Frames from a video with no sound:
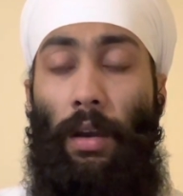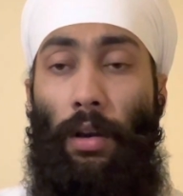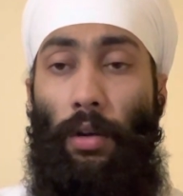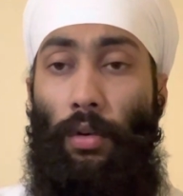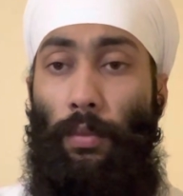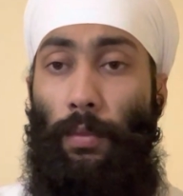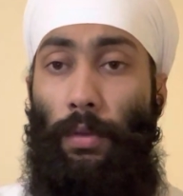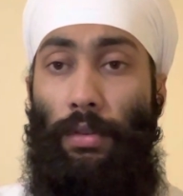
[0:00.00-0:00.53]

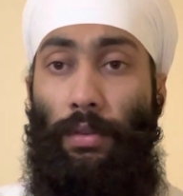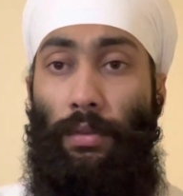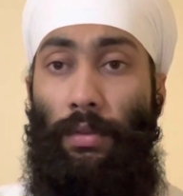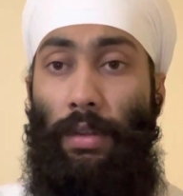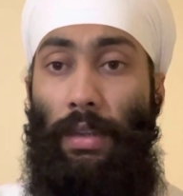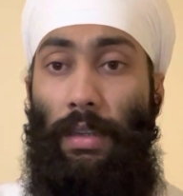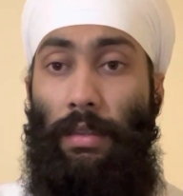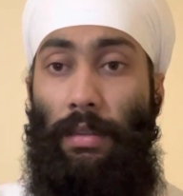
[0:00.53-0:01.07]

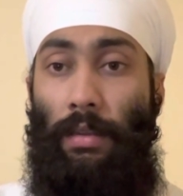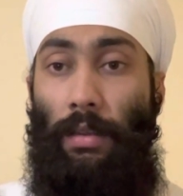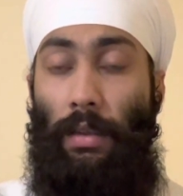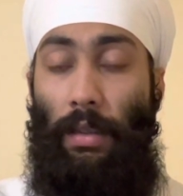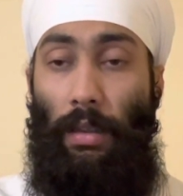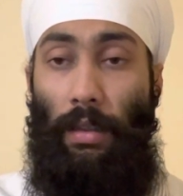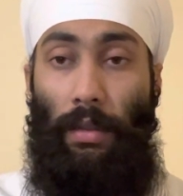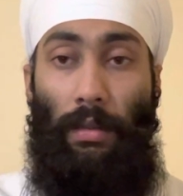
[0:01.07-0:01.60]
opportunities
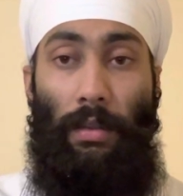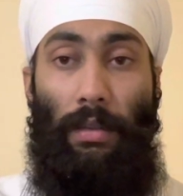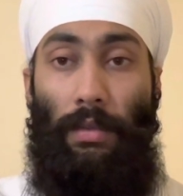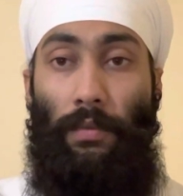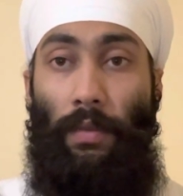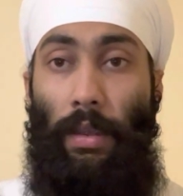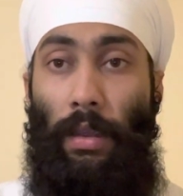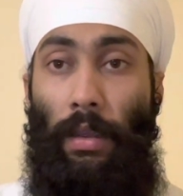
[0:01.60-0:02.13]
in
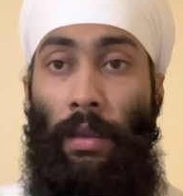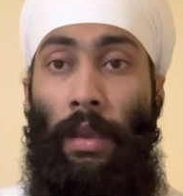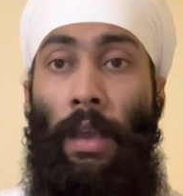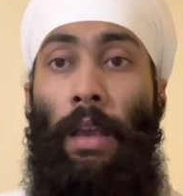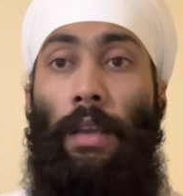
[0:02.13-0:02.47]
this way.